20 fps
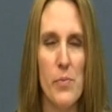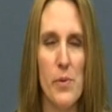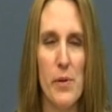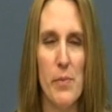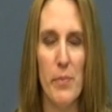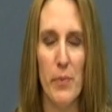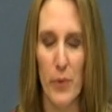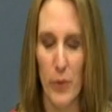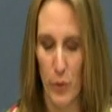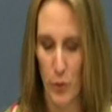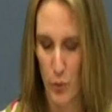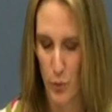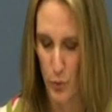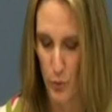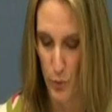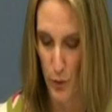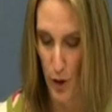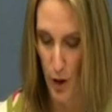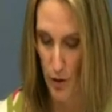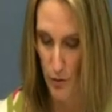other people
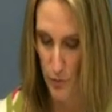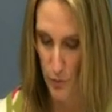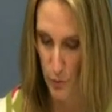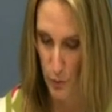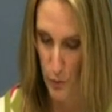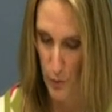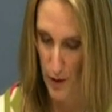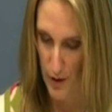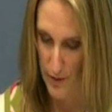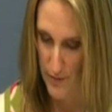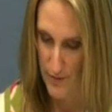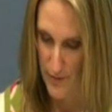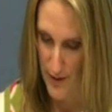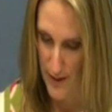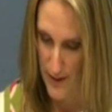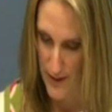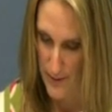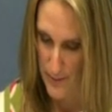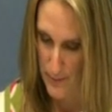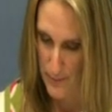who were also
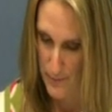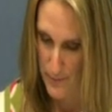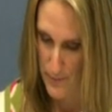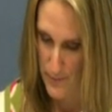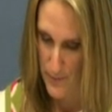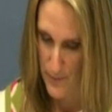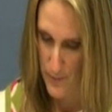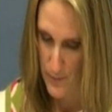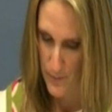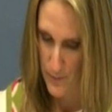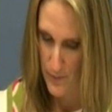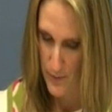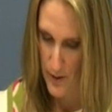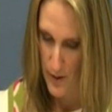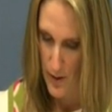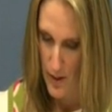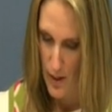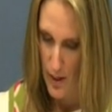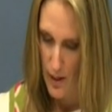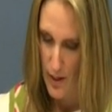qualified.
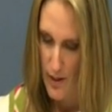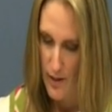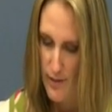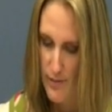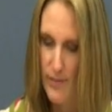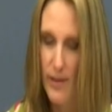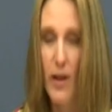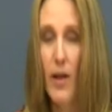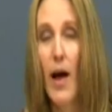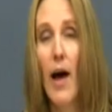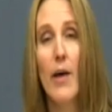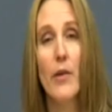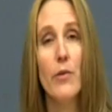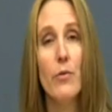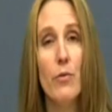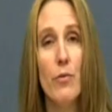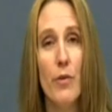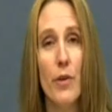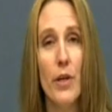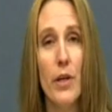Tell how
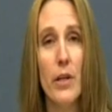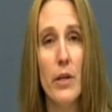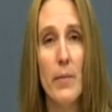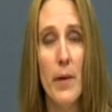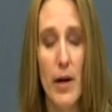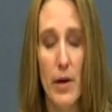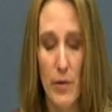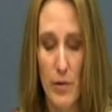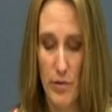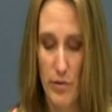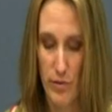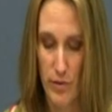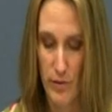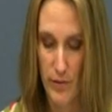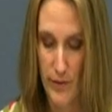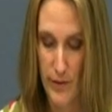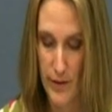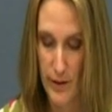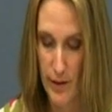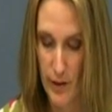you feel about
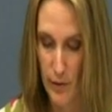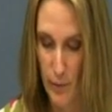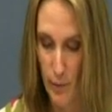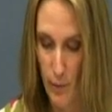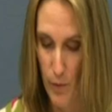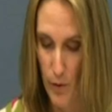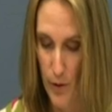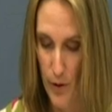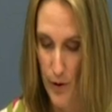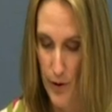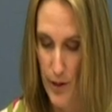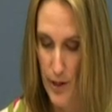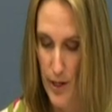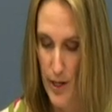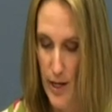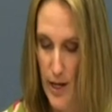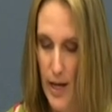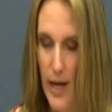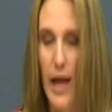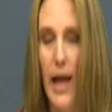receiving the award
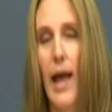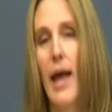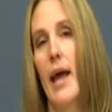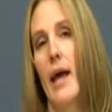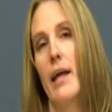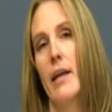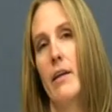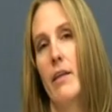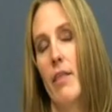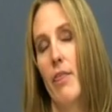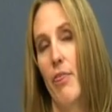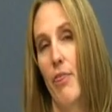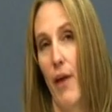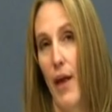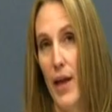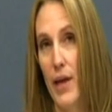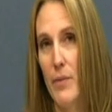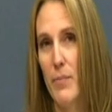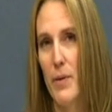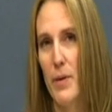and
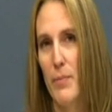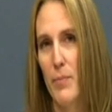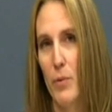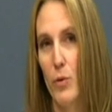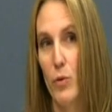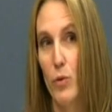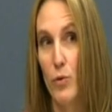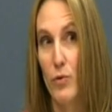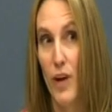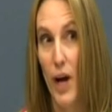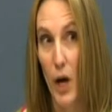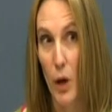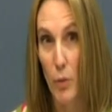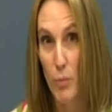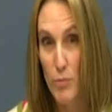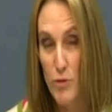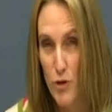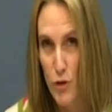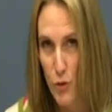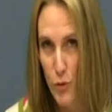thank people who've
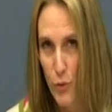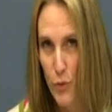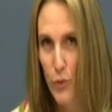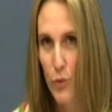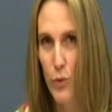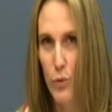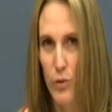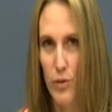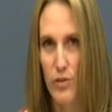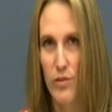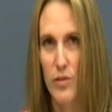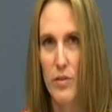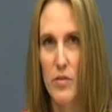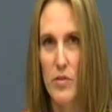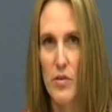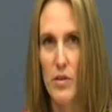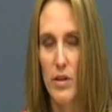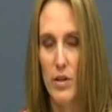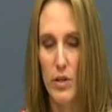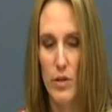helped you, who
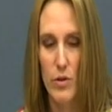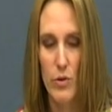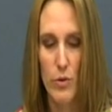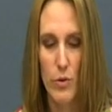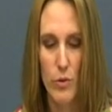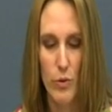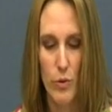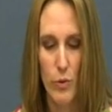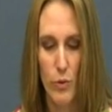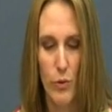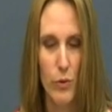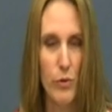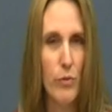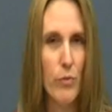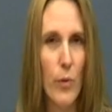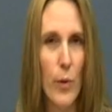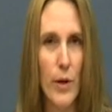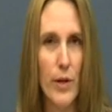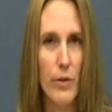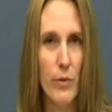assisted you, who
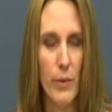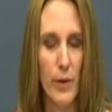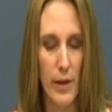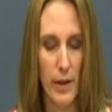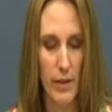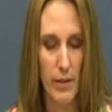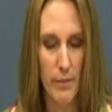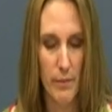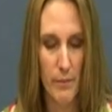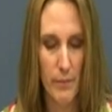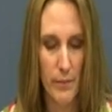you've worked with.